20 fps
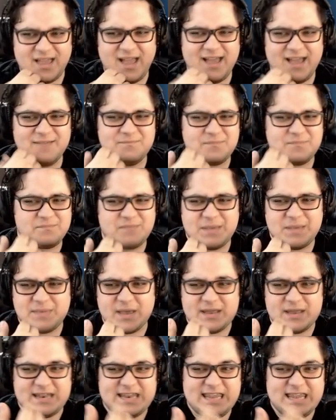maybe
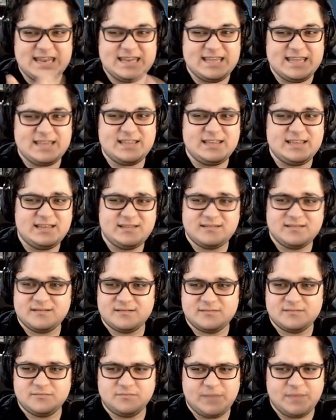a indie,
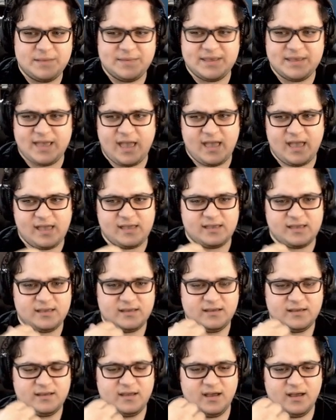maybe
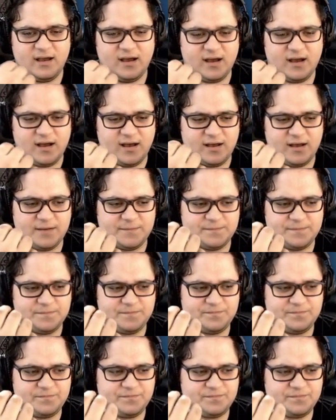a uh,
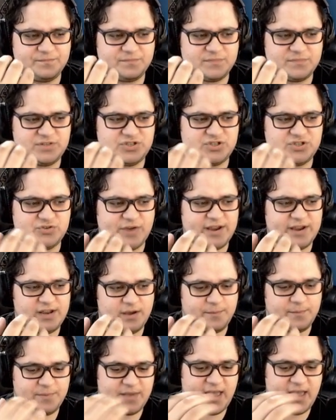straight
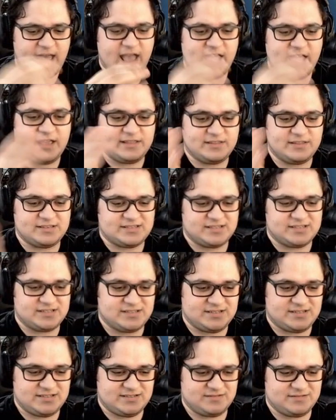up, hey, this
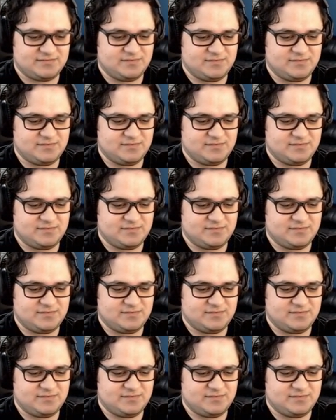is...